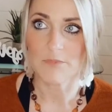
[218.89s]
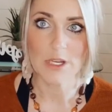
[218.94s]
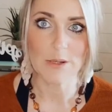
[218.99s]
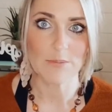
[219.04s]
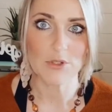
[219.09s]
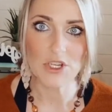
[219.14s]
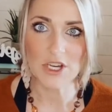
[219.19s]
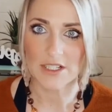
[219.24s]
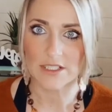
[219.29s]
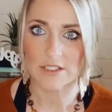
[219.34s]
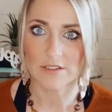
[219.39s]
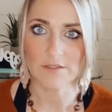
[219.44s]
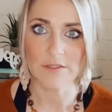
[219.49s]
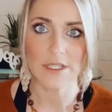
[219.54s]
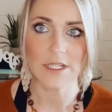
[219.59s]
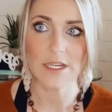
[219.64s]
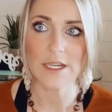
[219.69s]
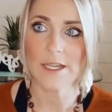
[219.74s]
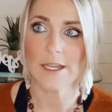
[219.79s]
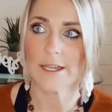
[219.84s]
objective,
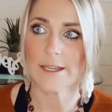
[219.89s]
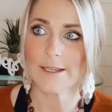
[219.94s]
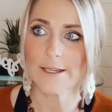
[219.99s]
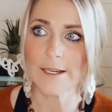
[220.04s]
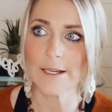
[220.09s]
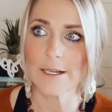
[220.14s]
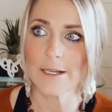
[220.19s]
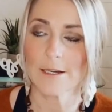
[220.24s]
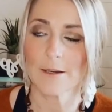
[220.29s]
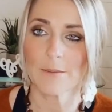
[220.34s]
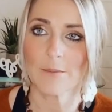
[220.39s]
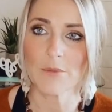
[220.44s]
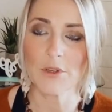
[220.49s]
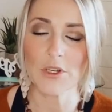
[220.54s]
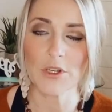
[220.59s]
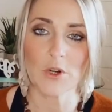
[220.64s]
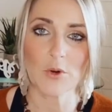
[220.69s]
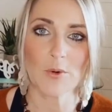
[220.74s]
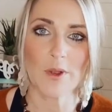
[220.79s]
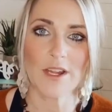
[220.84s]
like you're
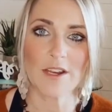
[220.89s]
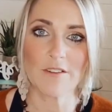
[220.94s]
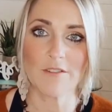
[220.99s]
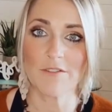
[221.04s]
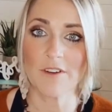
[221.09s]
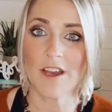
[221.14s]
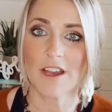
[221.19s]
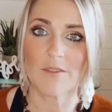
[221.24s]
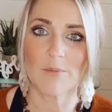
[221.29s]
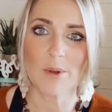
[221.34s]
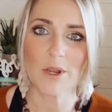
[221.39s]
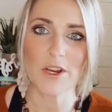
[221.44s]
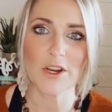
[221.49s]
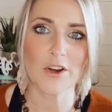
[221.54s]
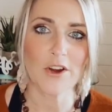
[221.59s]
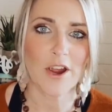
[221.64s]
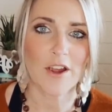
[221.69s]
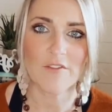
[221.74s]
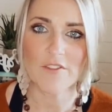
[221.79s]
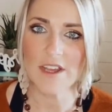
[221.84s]
going to write a
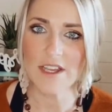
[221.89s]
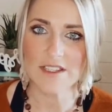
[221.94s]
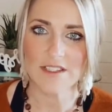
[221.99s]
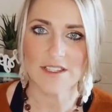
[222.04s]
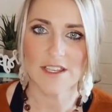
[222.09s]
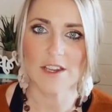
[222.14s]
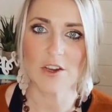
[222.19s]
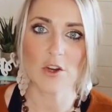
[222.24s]
5-paragraph essay,